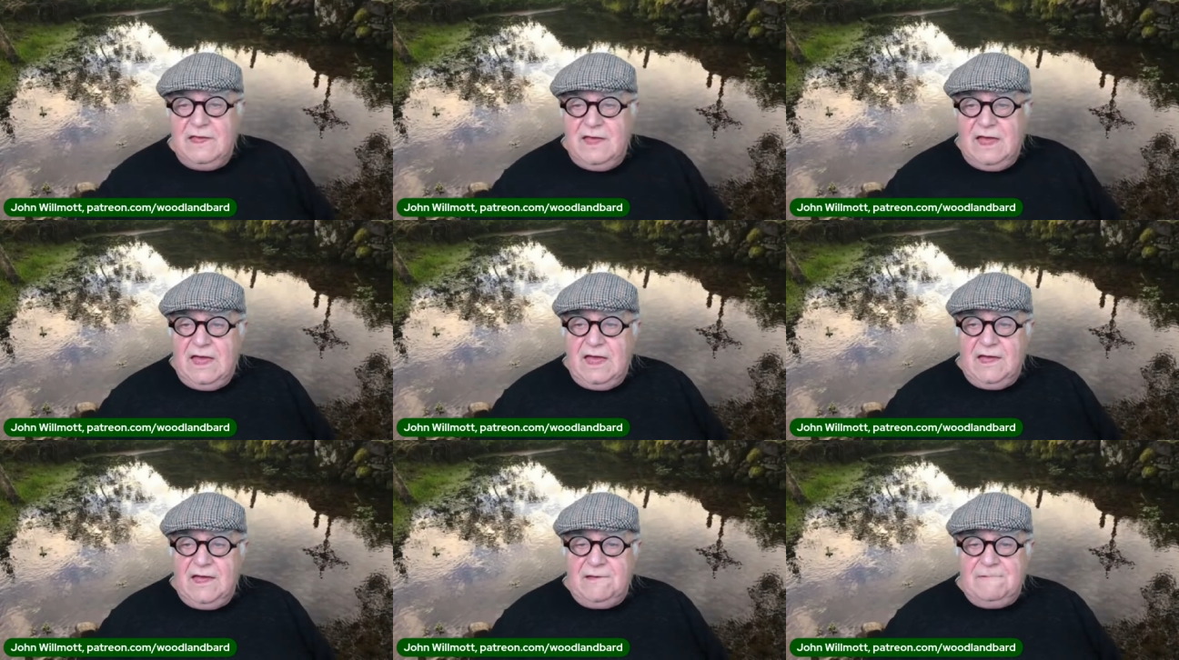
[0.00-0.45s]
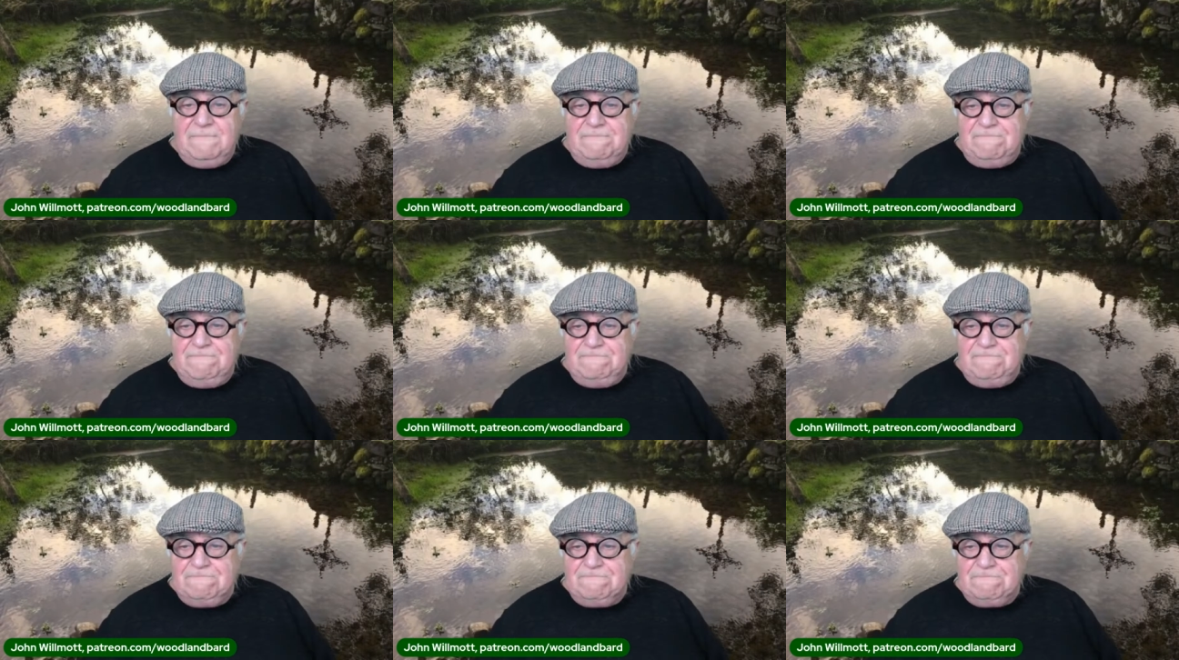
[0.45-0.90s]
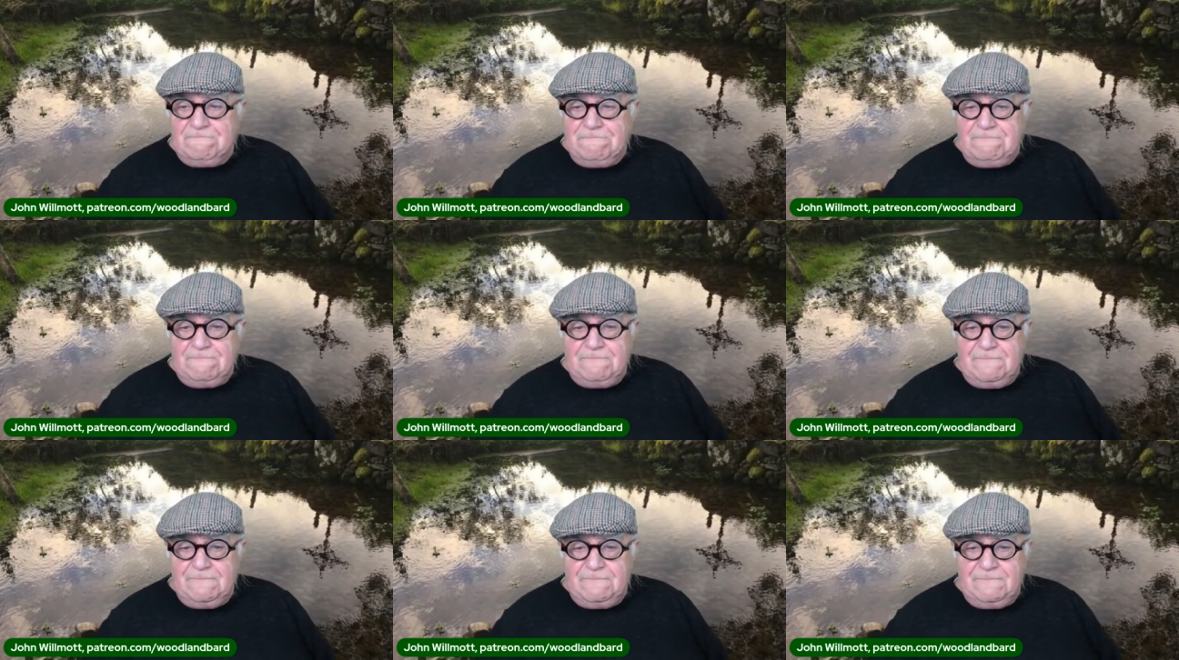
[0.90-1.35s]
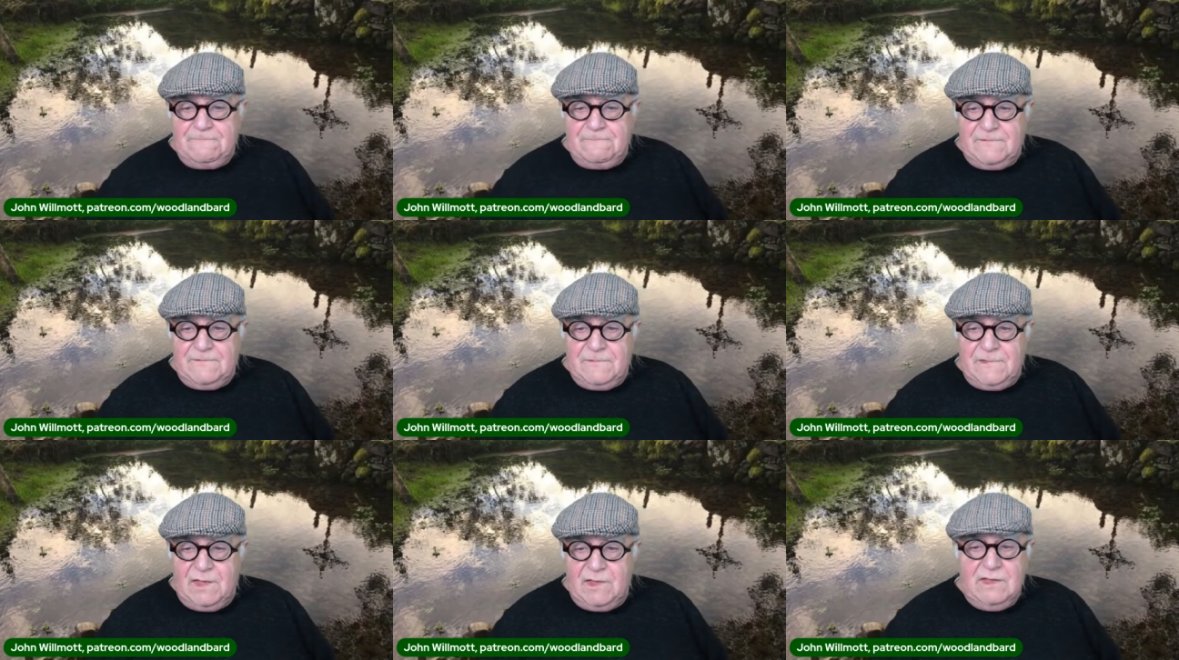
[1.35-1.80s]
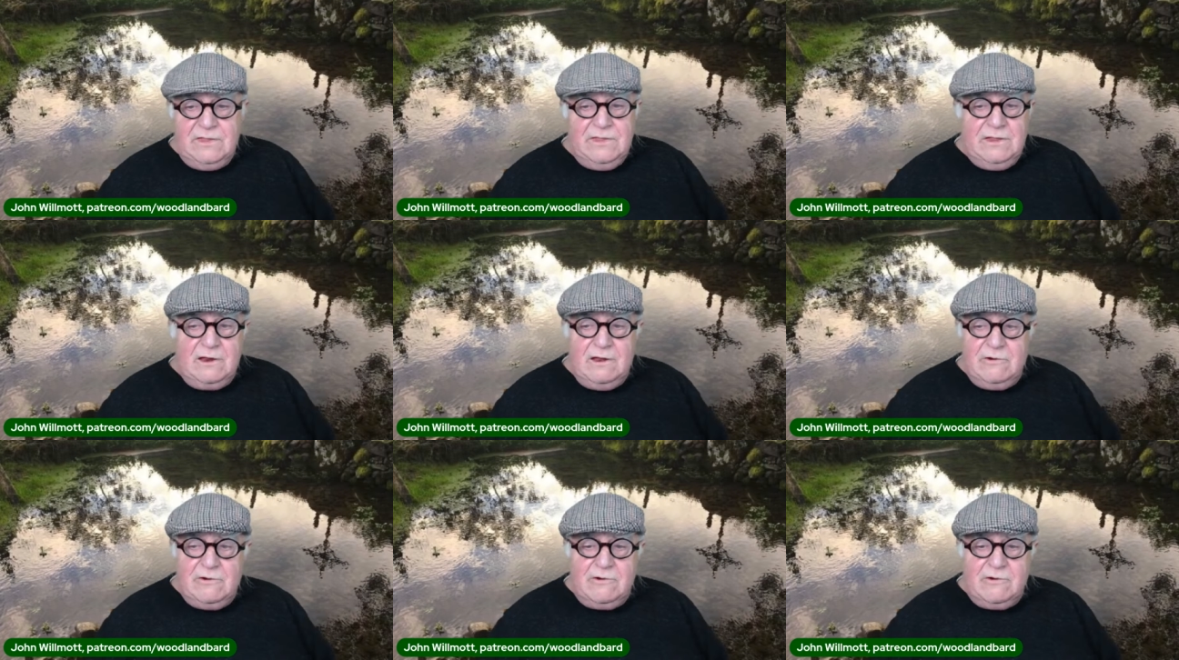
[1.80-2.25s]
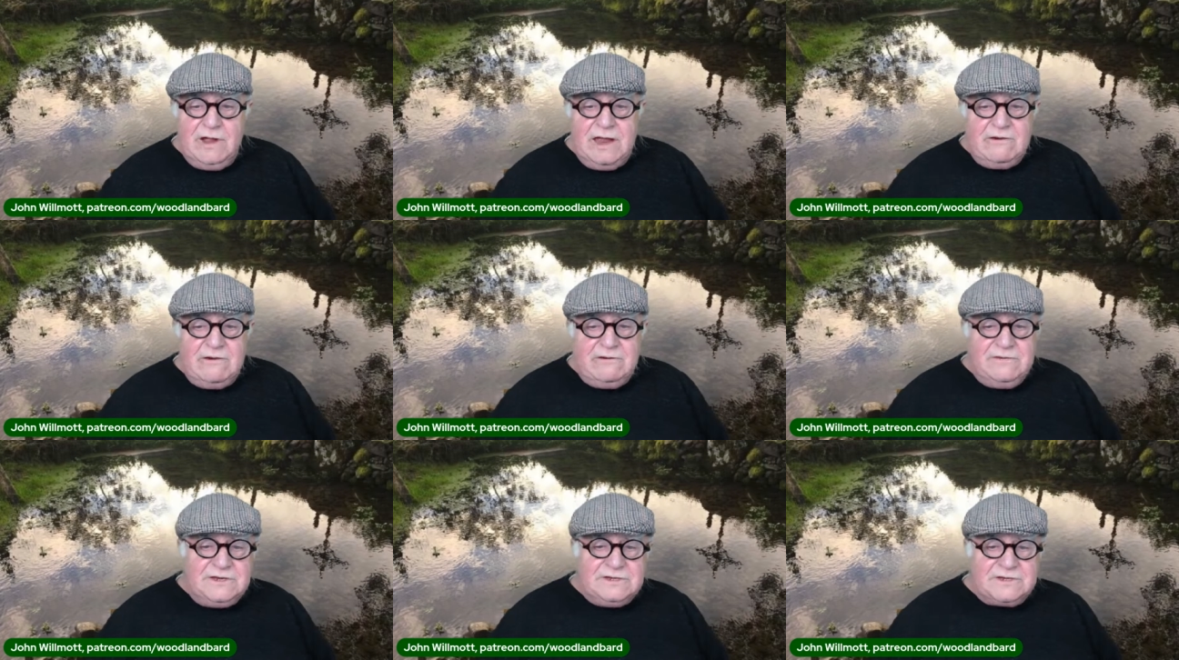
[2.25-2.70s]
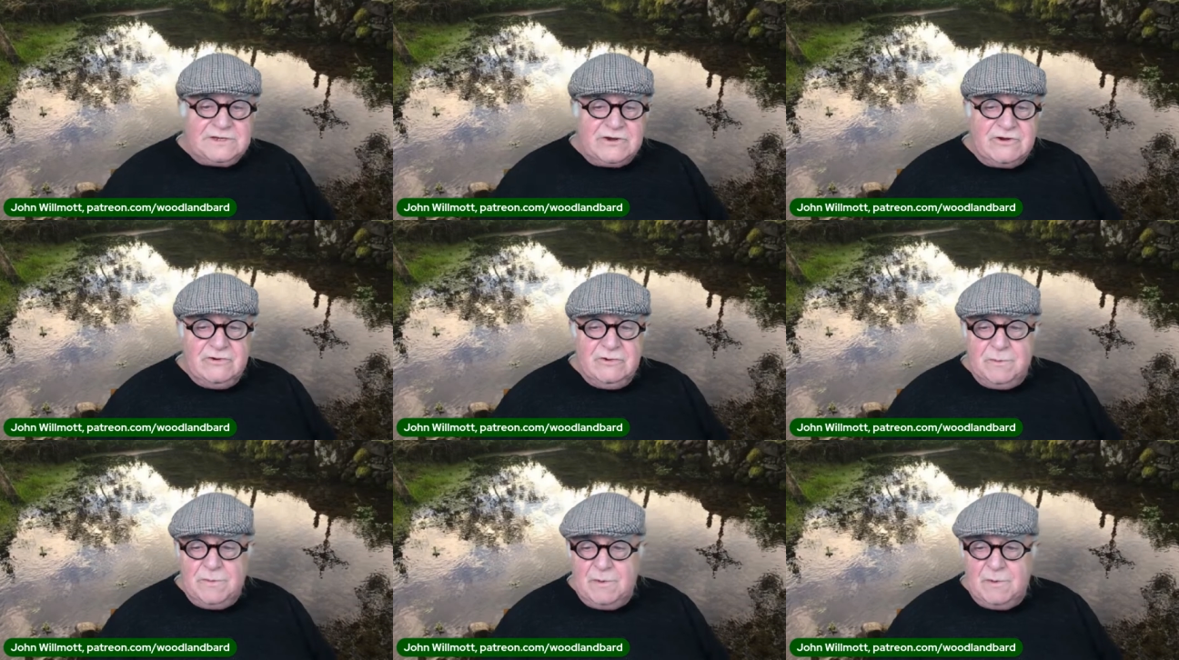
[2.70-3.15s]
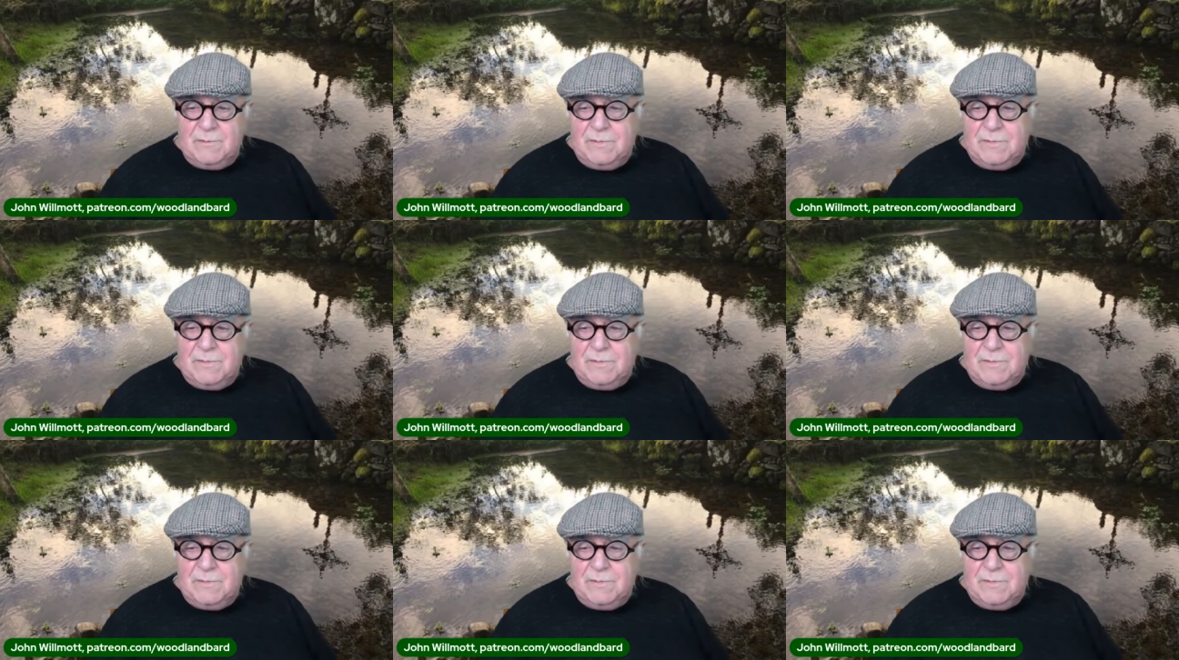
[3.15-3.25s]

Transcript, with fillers: Uh, and the local heritage group,